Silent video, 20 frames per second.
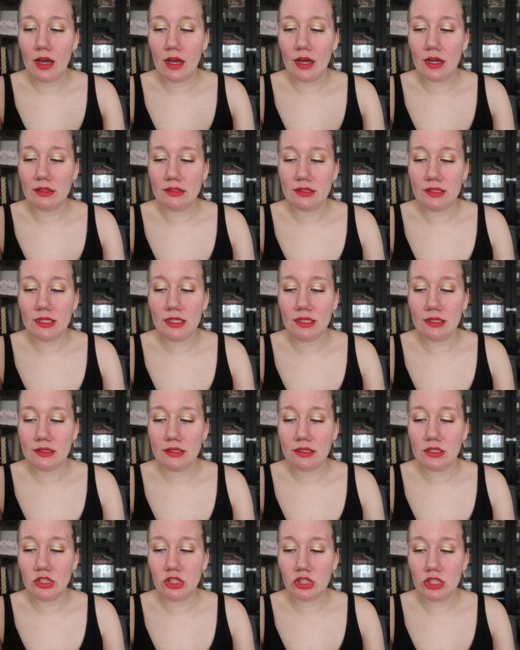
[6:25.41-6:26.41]
I
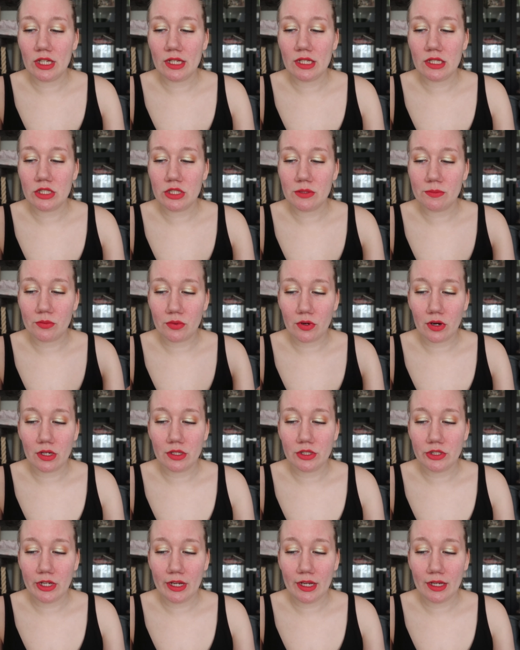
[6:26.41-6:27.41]
didn't change
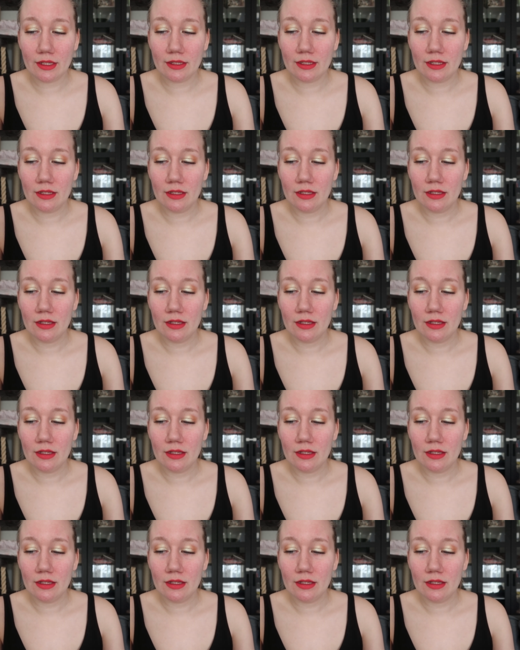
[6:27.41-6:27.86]
project